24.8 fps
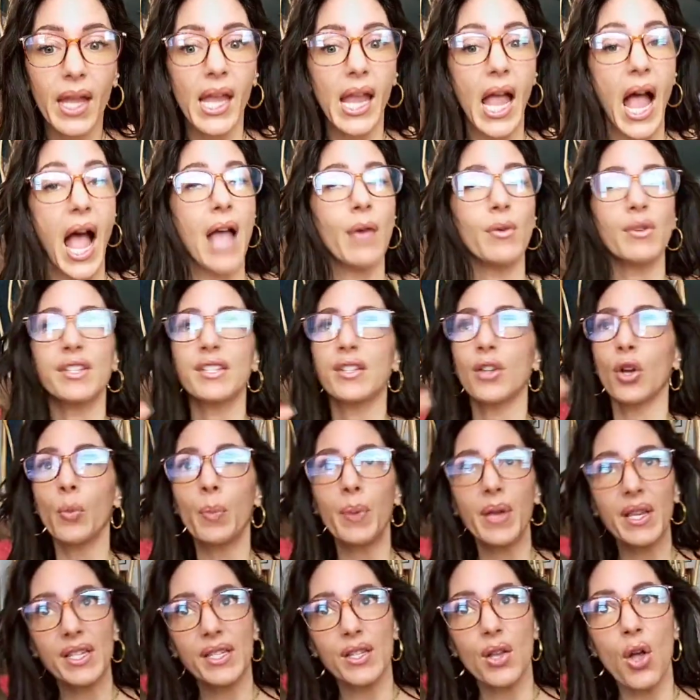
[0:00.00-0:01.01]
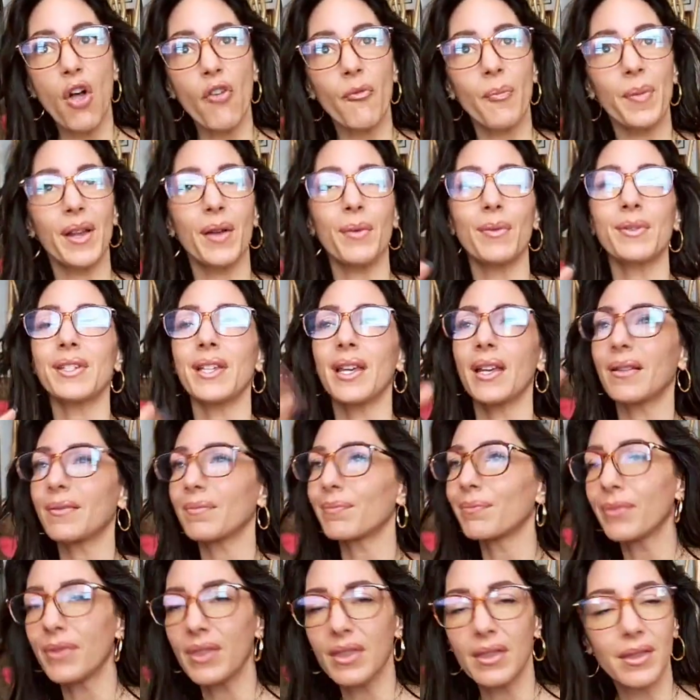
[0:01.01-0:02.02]
I was still pissed off, but I was like,
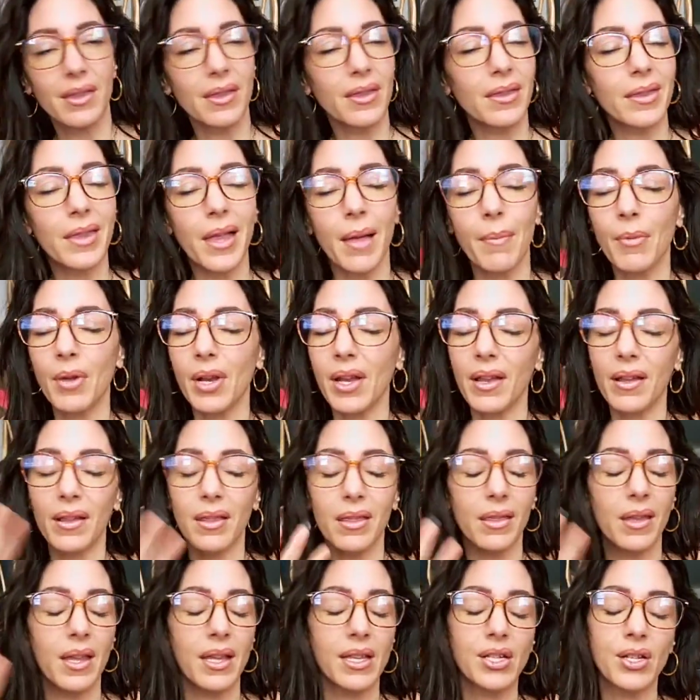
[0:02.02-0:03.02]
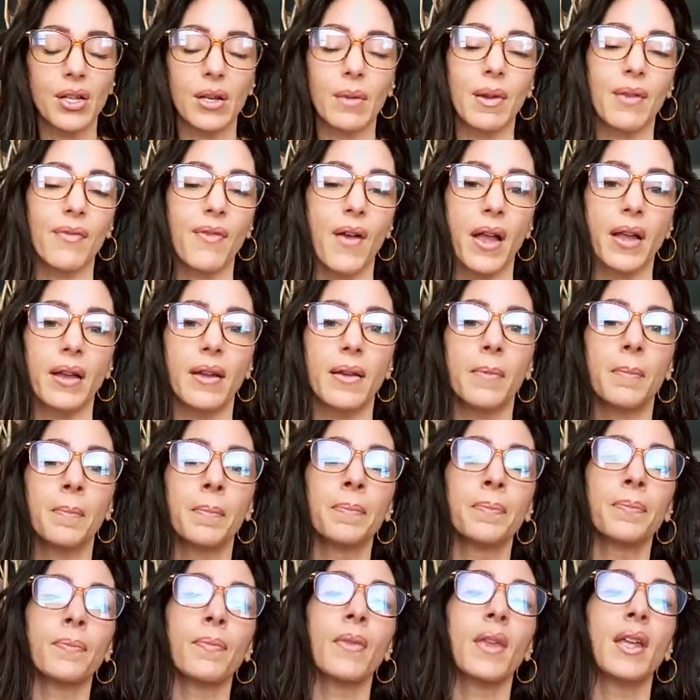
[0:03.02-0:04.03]
it's going to be fine.
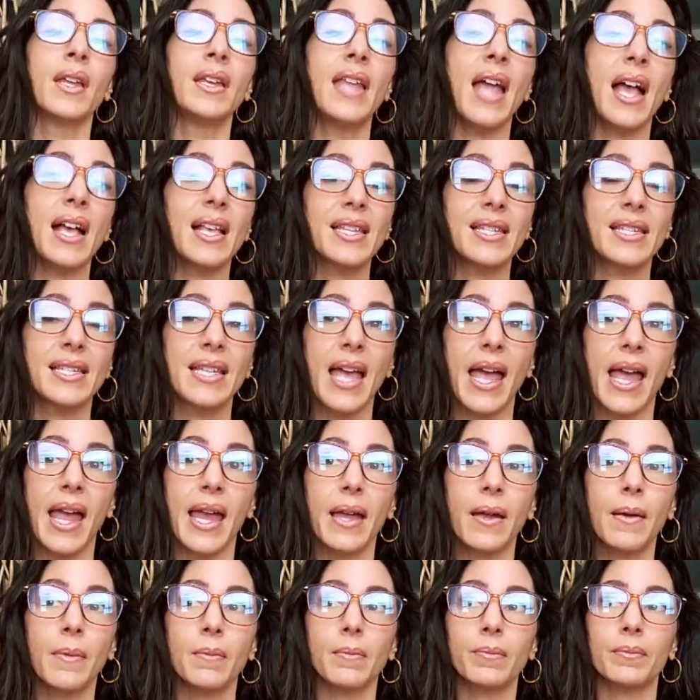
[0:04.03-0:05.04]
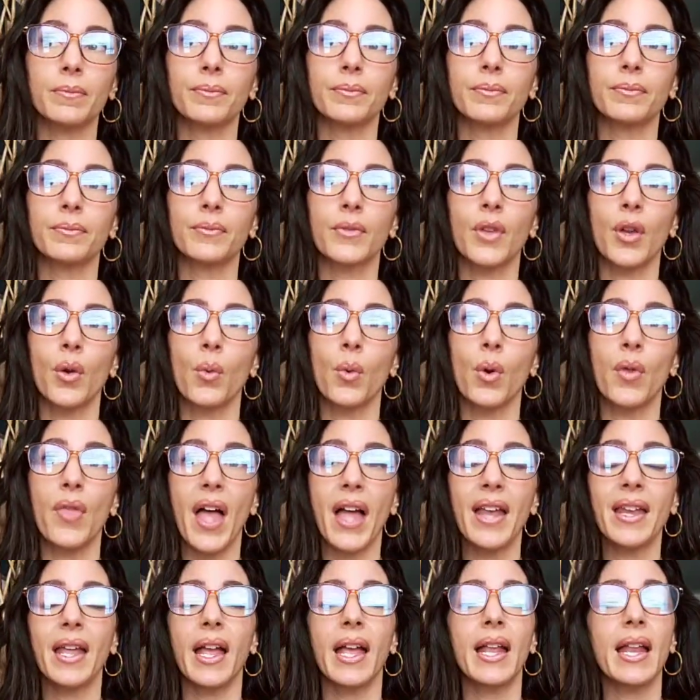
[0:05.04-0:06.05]
Next day, well,
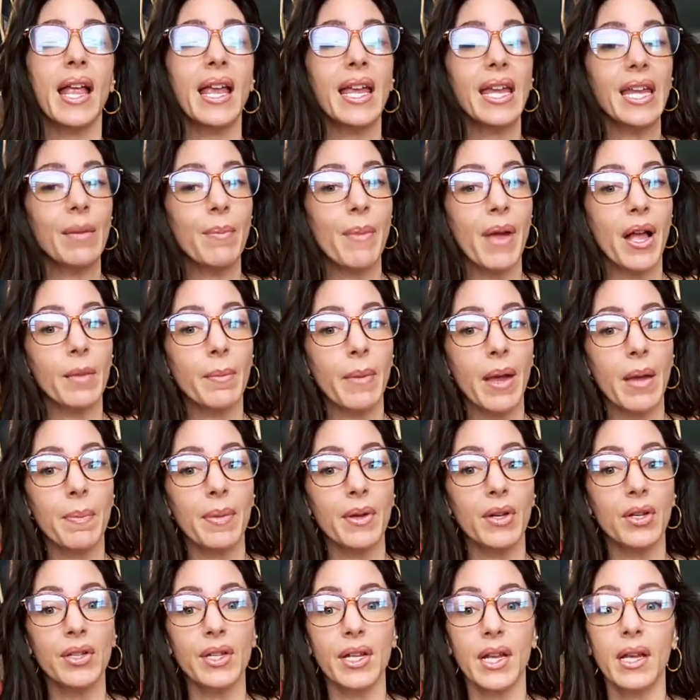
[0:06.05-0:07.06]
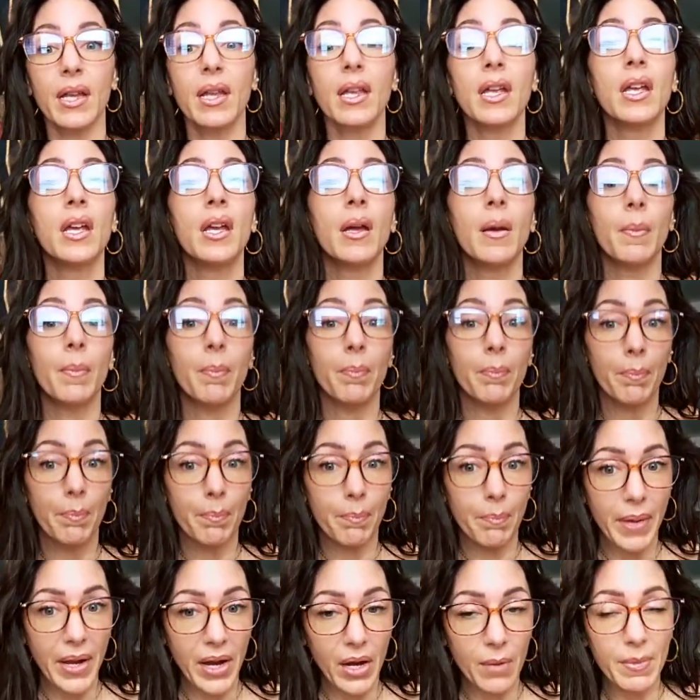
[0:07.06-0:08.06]
that night I emailed my building,
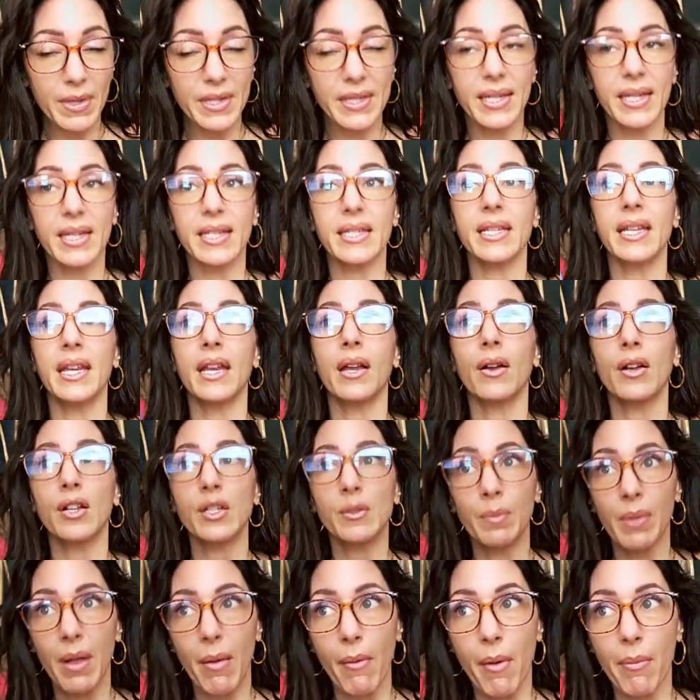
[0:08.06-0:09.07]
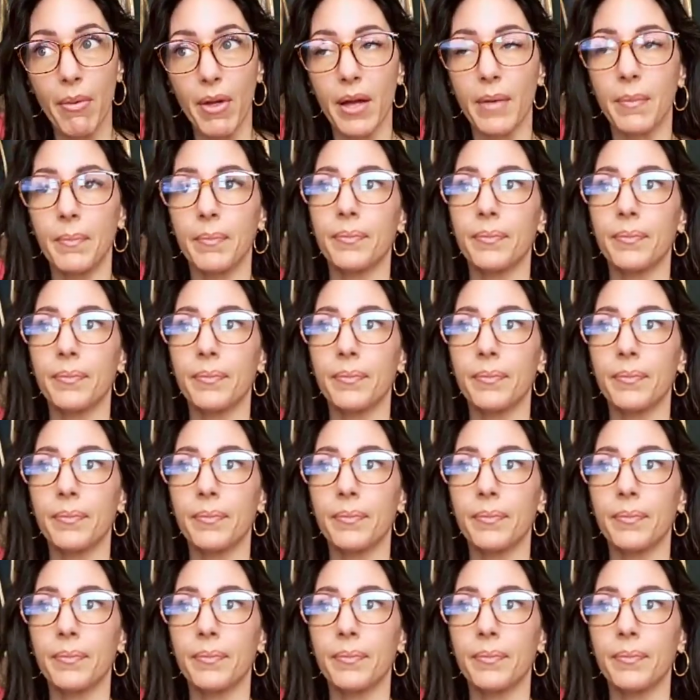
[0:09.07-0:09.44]
pair of missing sneakers, blah, blah, blah.